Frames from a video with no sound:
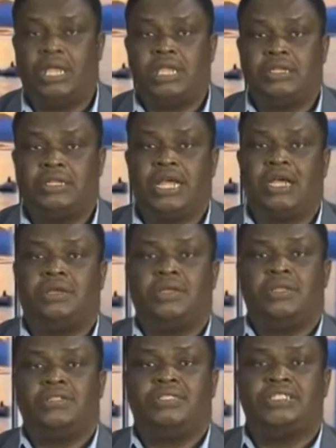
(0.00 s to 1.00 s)
Now,
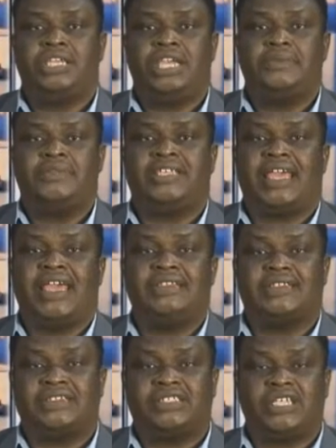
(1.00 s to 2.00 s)
teams
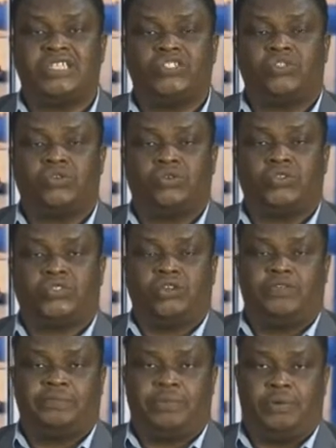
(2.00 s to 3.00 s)
exist to
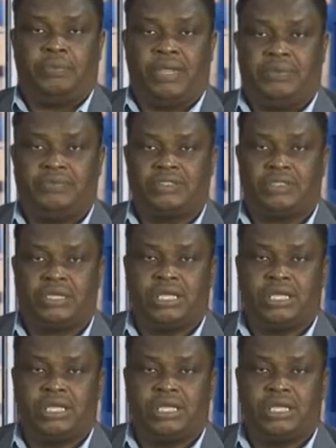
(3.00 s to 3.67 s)
solve problems.